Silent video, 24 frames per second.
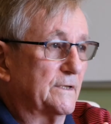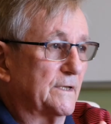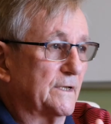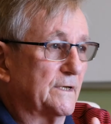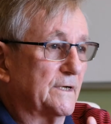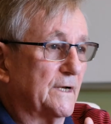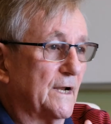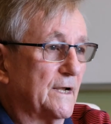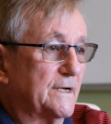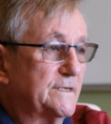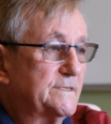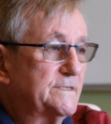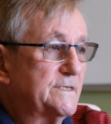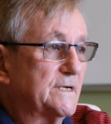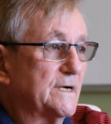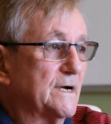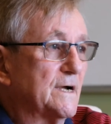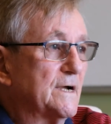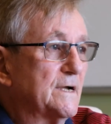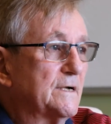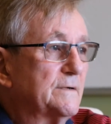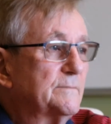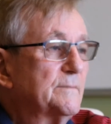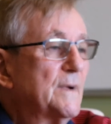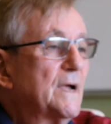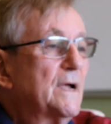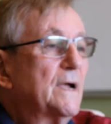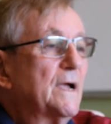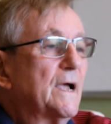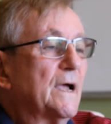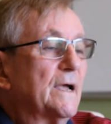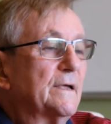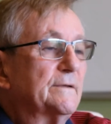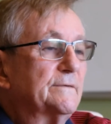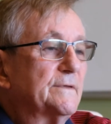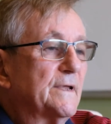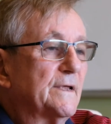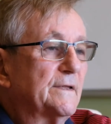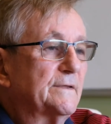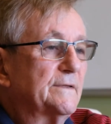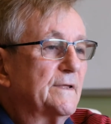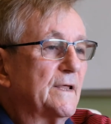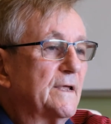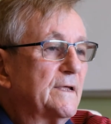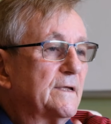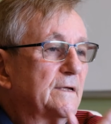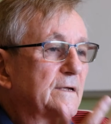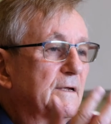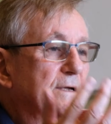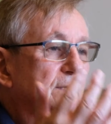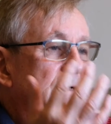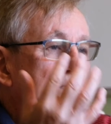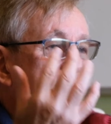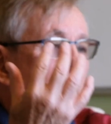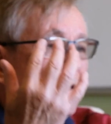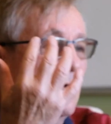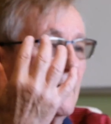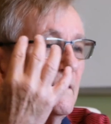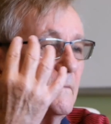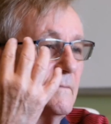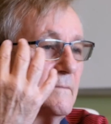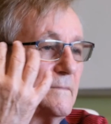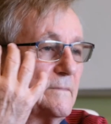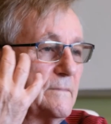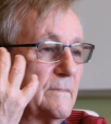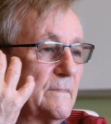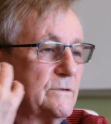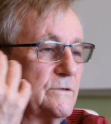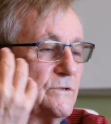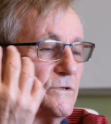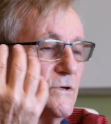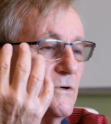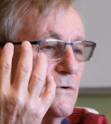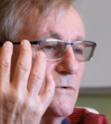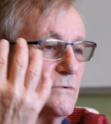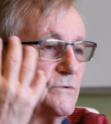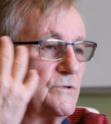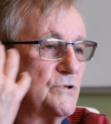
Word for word: the nighttime and then they come to